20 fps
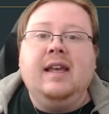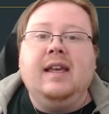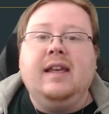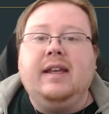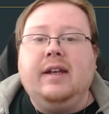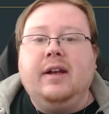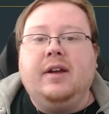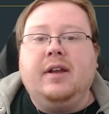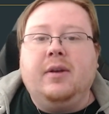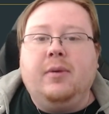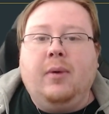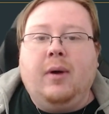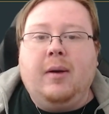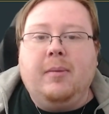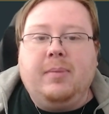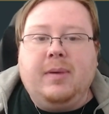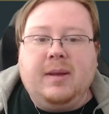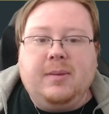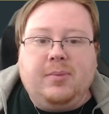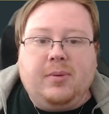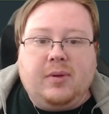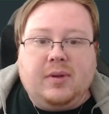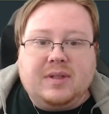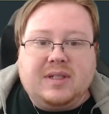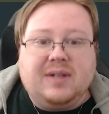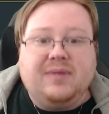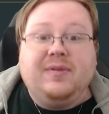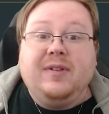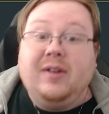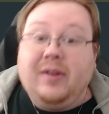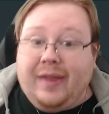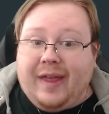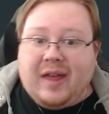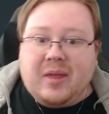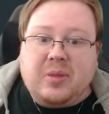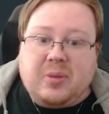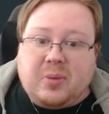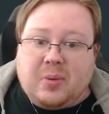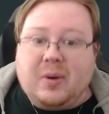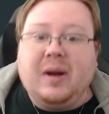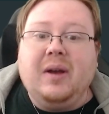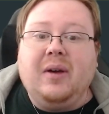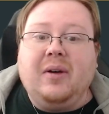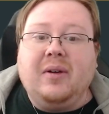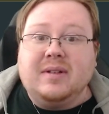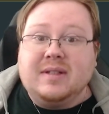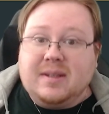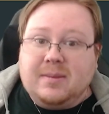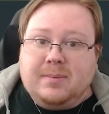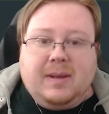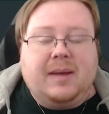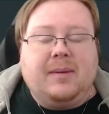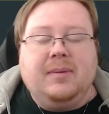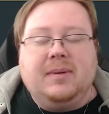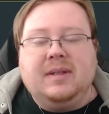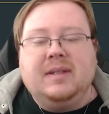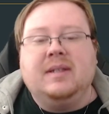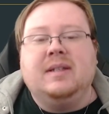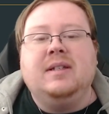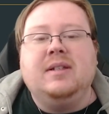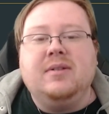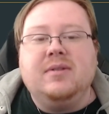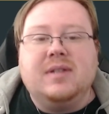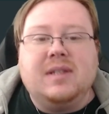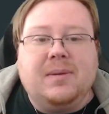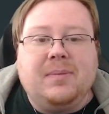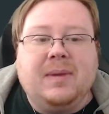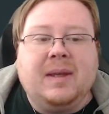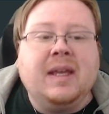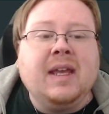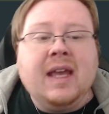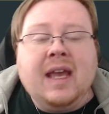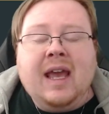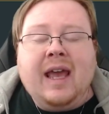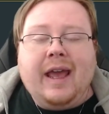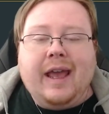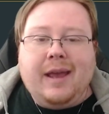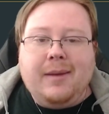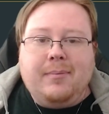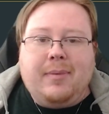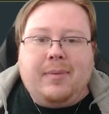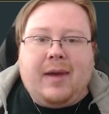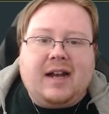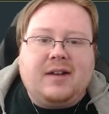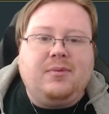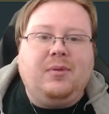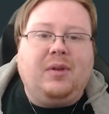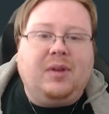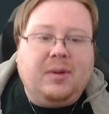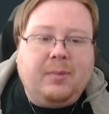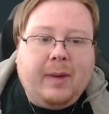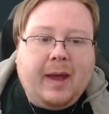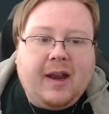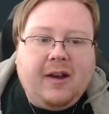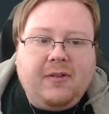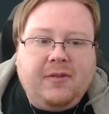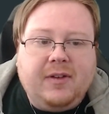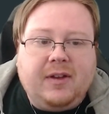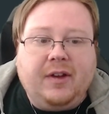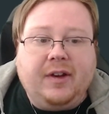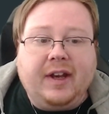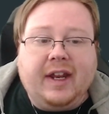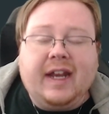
You want people to feel that thrill and to be able to do something impactful on the battlefield.